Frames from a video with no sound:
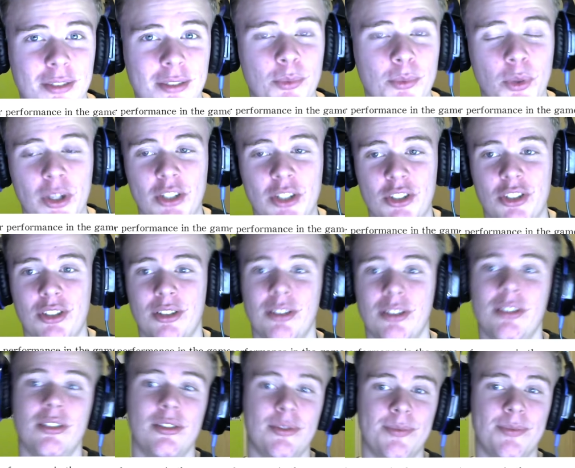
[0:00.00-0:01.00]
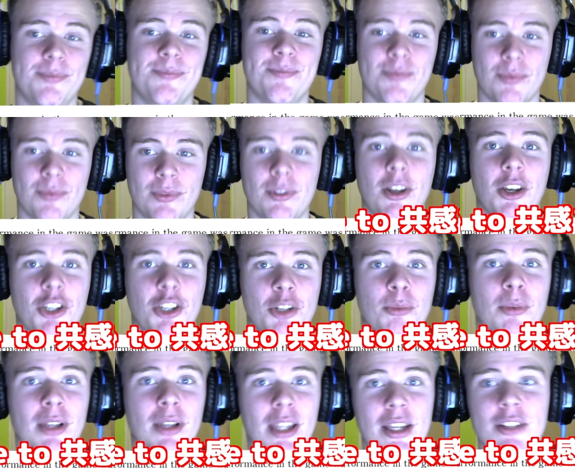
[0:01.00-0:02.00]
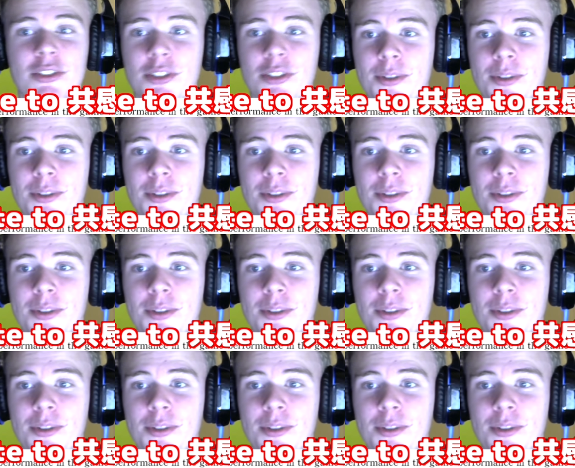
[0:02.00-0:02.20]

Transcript: which I can relate to.